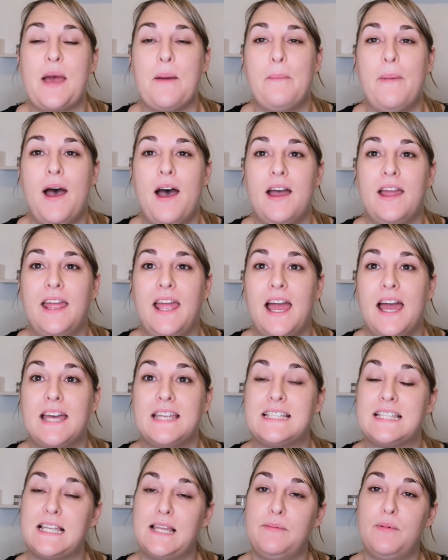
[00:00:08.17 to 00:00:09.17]
my
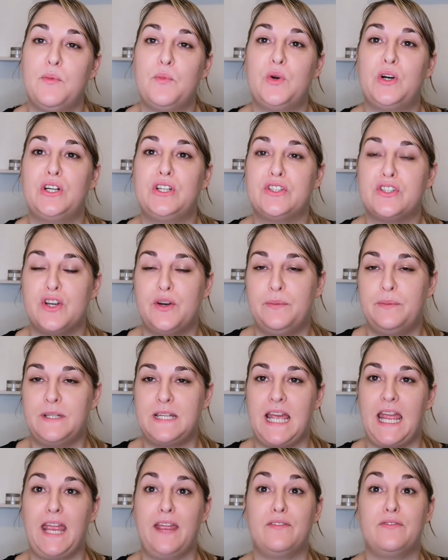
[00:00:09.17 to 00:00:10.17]
Slimming World
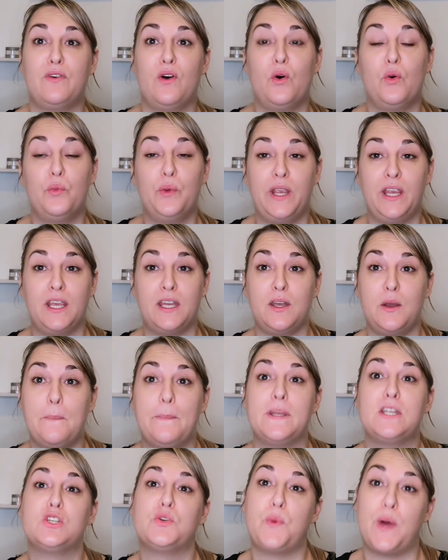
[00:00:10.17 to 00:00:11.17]
update for week
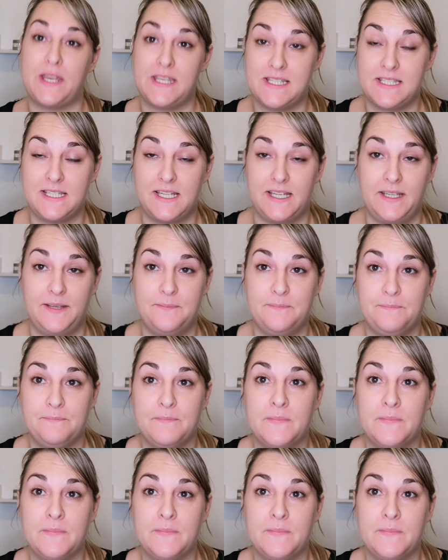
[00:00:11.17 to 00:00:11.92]
number 20.